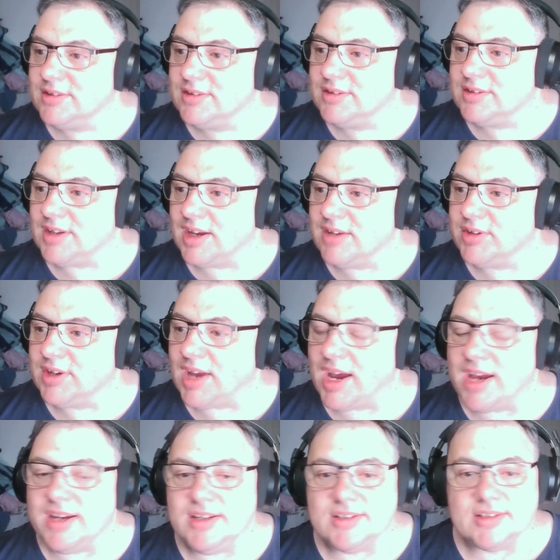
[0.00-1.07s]
David
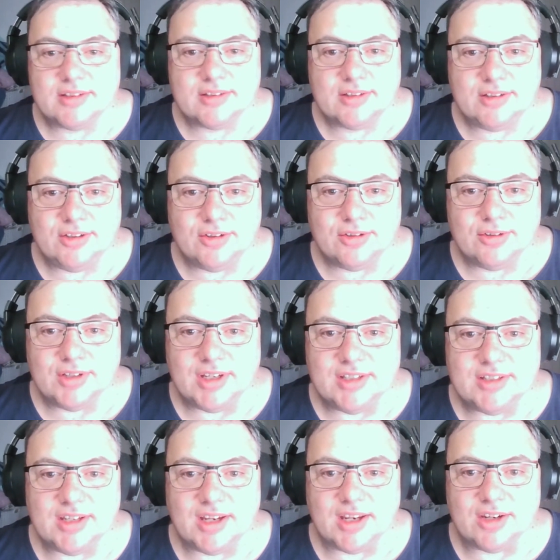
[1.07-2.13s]
8, you need to
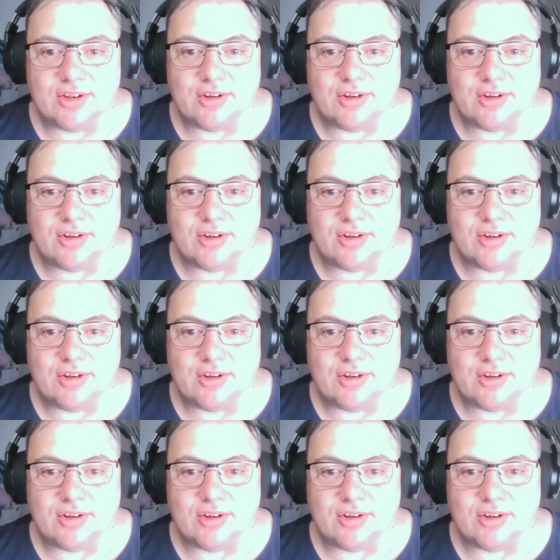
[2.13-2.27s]
get in